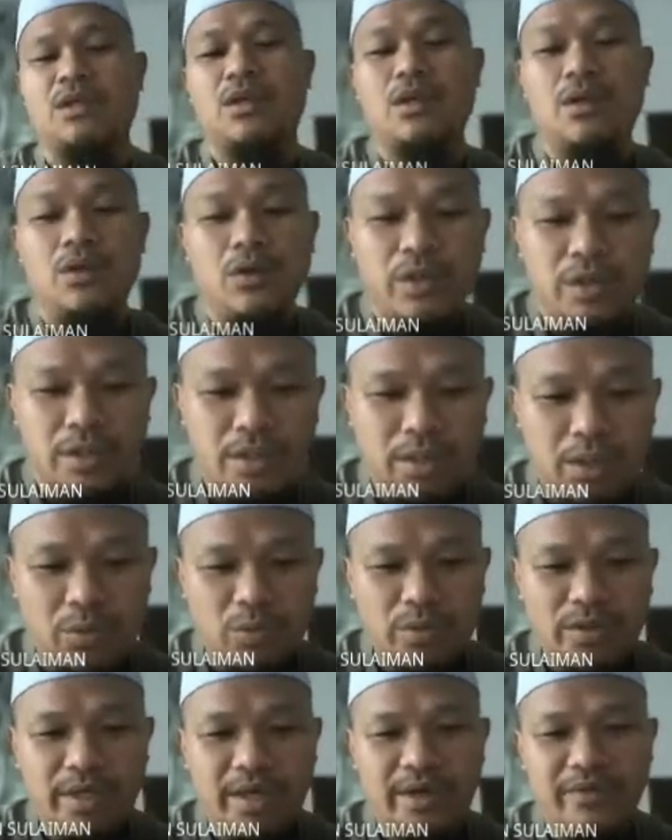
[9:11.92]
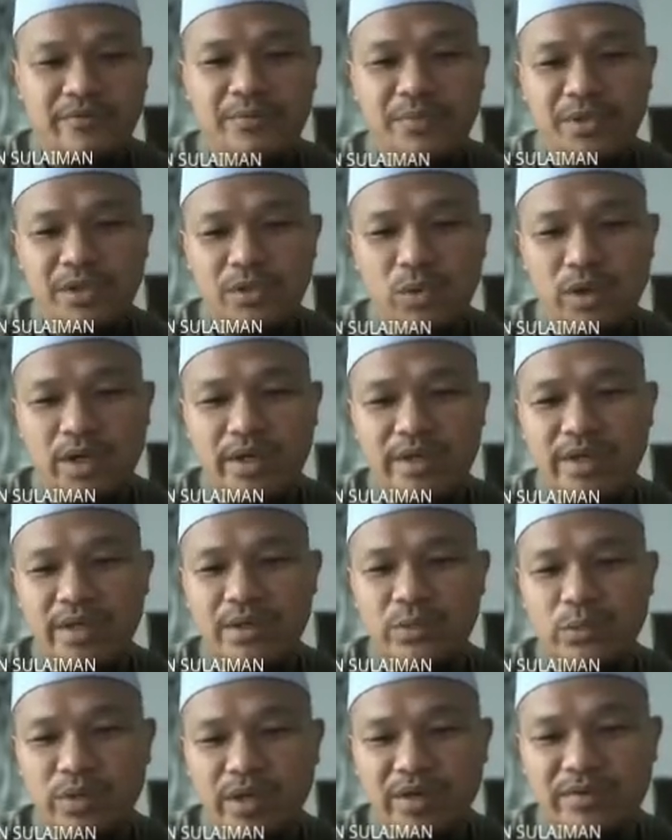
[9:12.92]
Okay, now we have P1
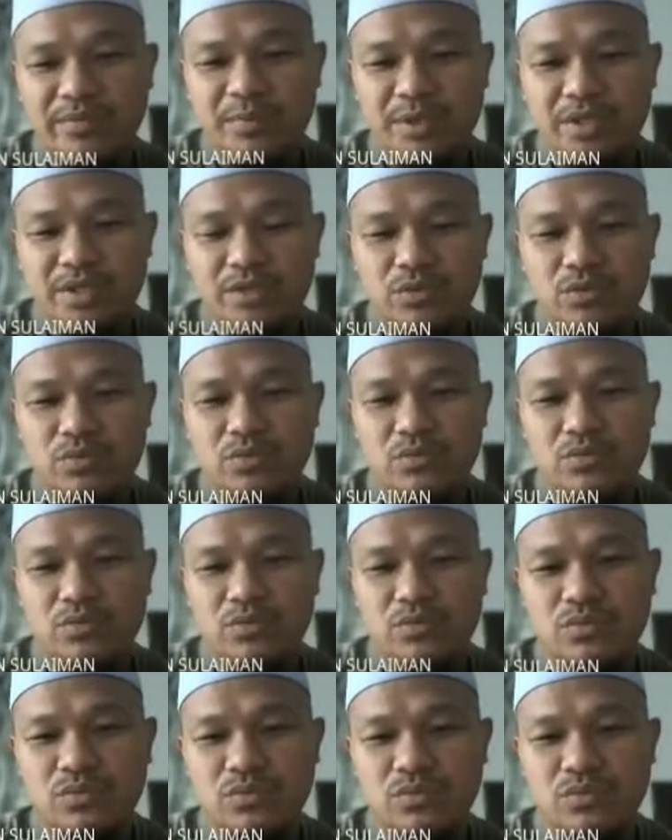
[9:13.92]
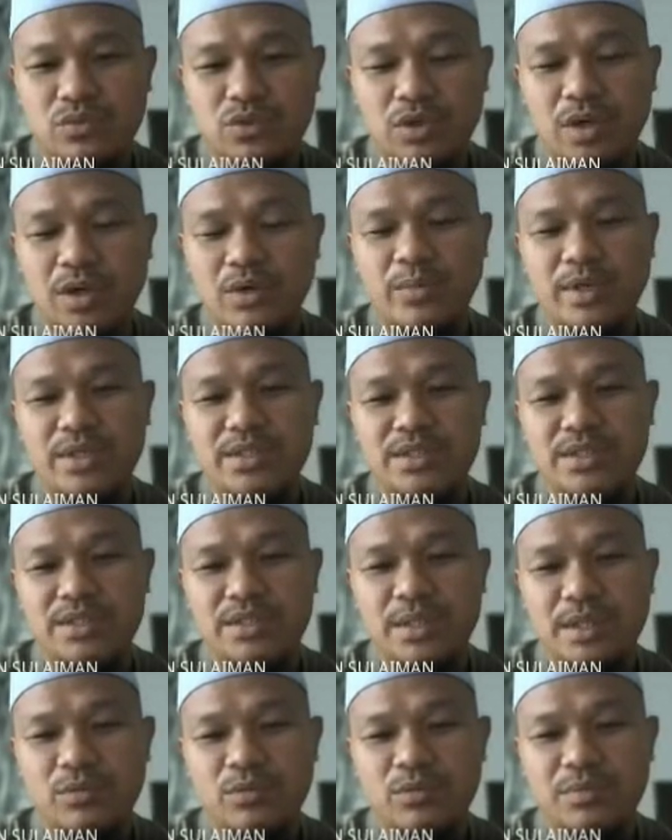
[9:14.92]
and we have P2. So how much is
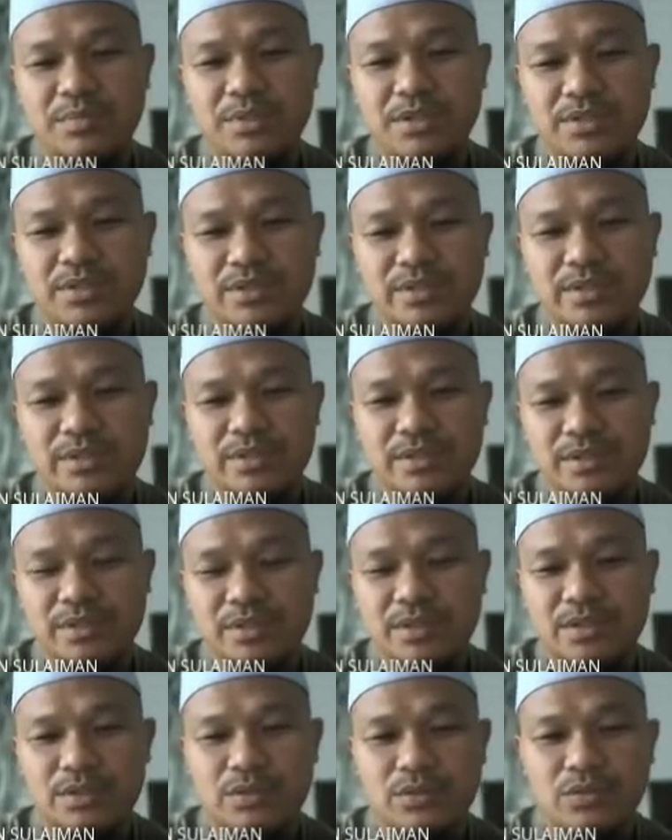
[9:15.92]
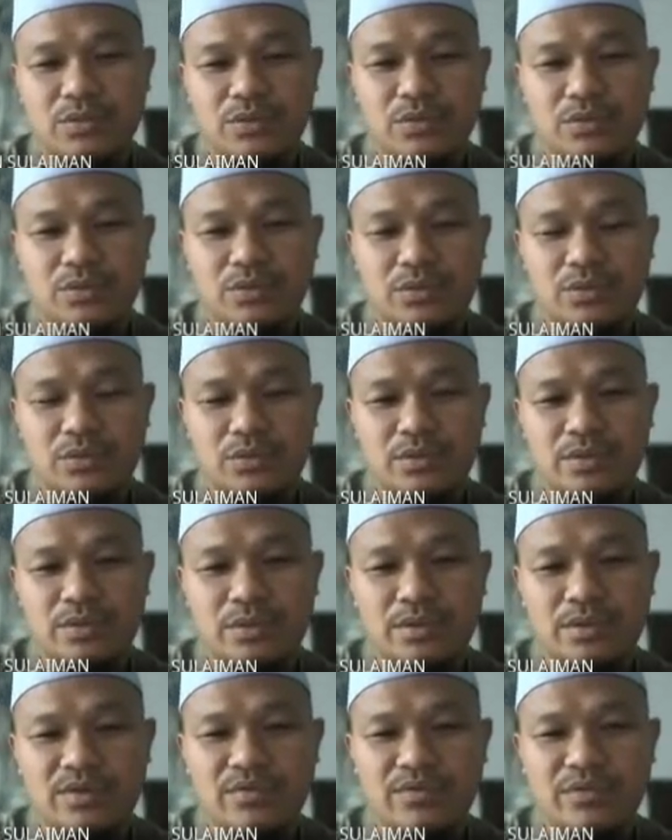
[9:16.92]
our P3? So
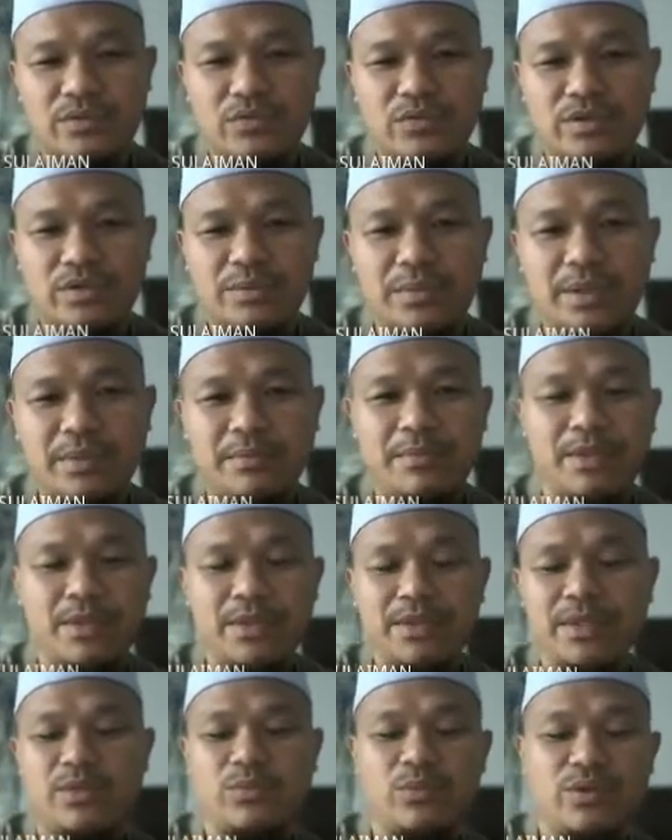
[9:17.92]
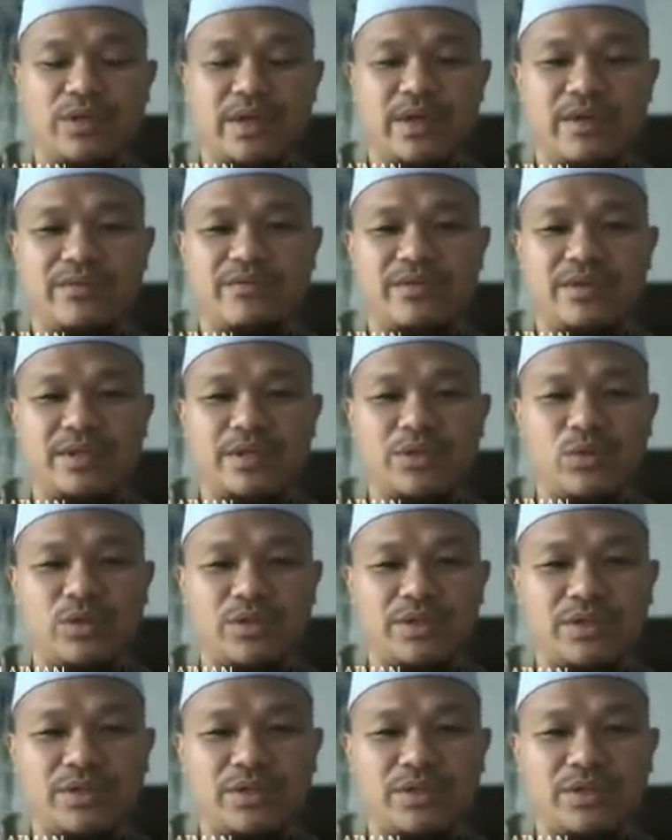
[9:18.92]
if you remember that we have equality